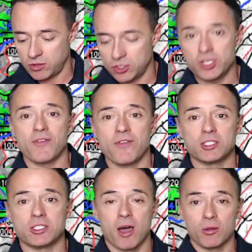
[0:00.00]
the
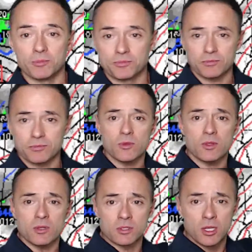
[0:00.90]
GFS model
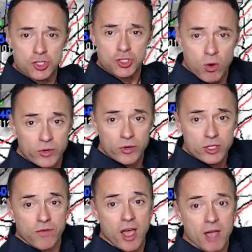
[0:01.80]
does show a
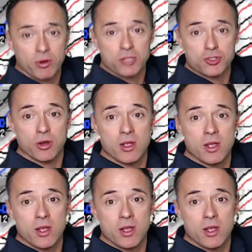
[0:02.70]
ridge of high pressure